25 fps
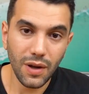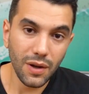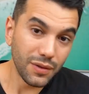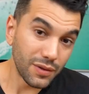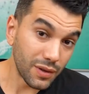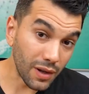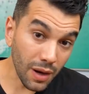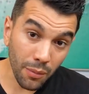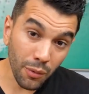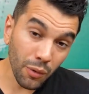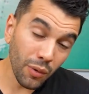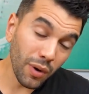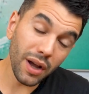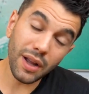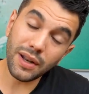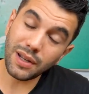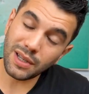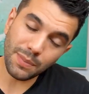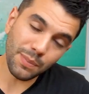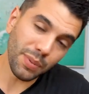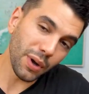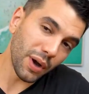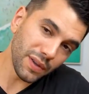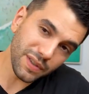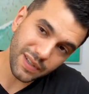So number one,
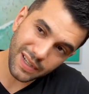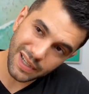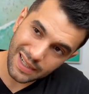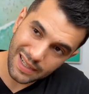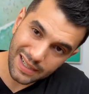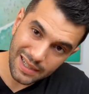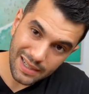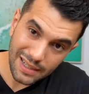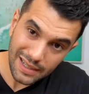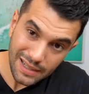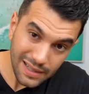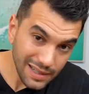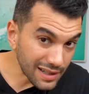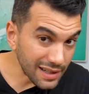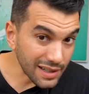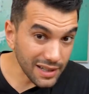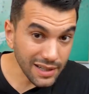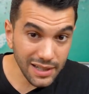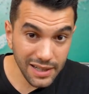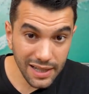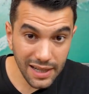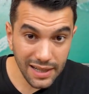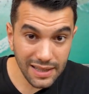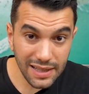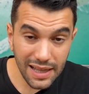deposit. You
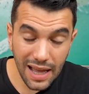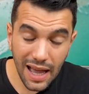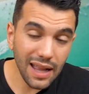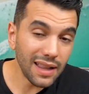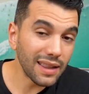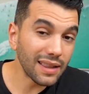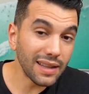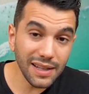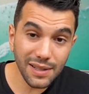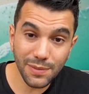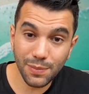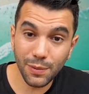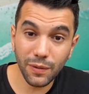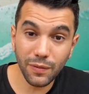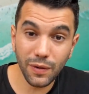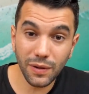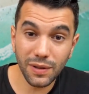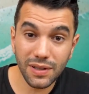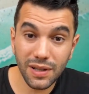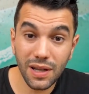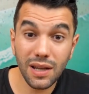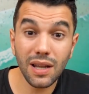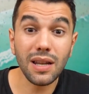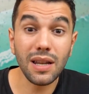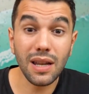tick that, let's move on
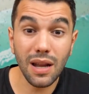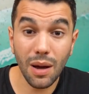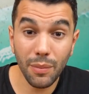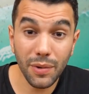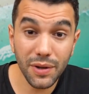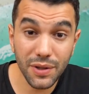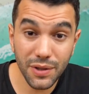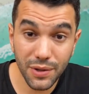to number